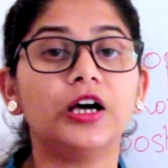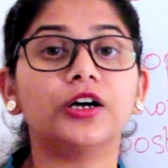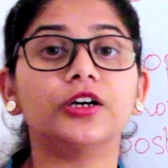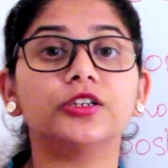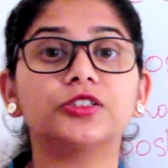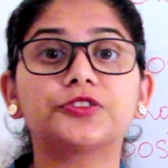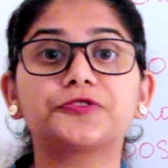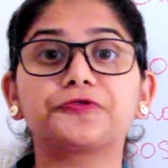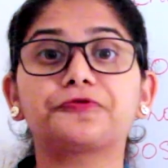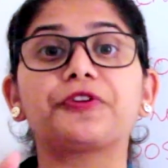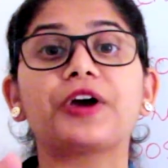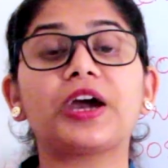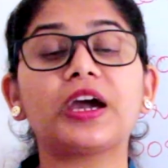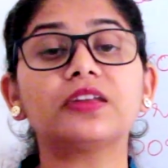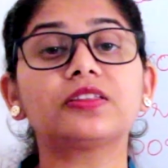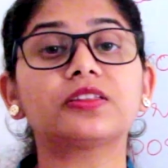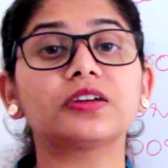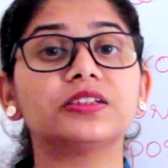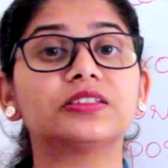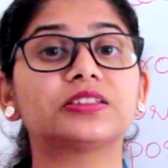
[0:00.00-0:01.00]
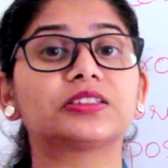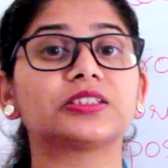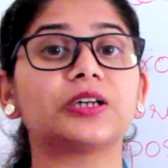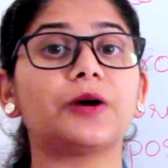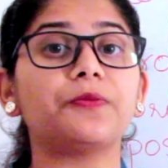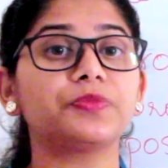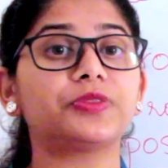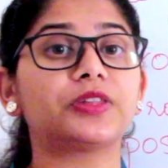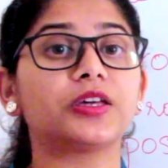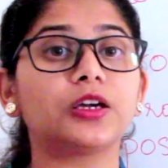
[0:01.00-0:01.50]
His faith is
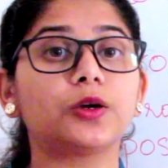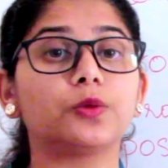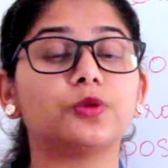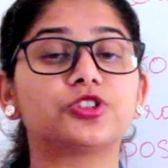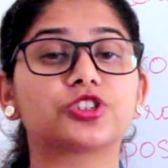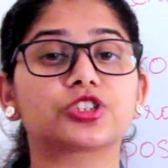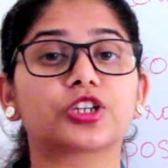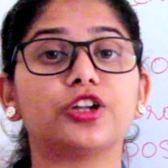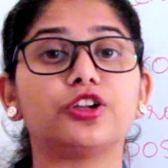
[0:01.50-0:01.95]
something which